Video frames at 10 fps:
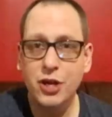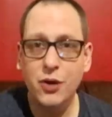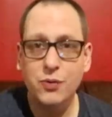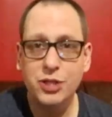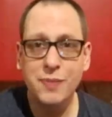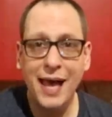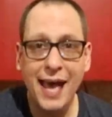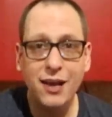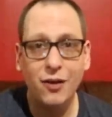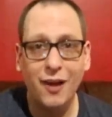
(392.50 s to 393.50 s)
So, does my
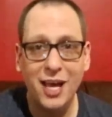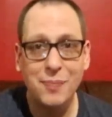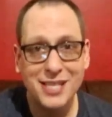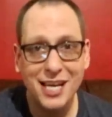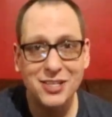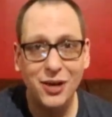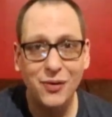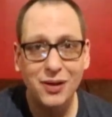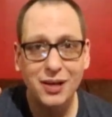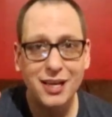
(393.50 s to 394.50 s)
head look like a
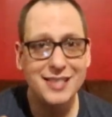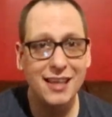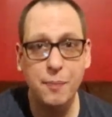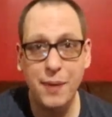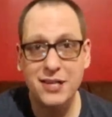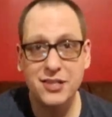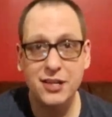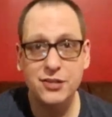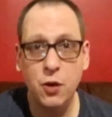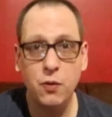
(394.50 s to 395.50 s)
potato? Is that the best
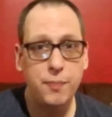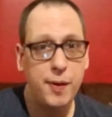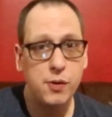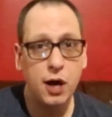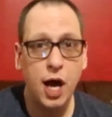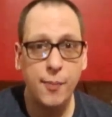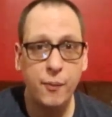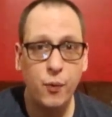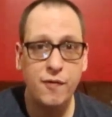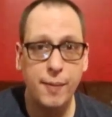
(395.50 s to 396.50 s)
insult that people can come
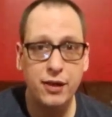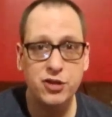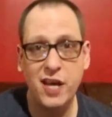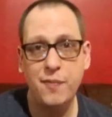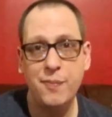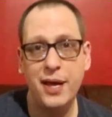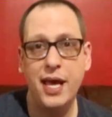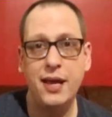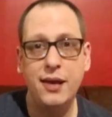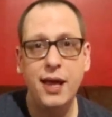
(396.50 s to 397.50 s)
up with about the shape of my
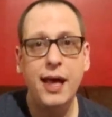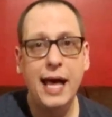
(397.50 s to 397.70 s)
head?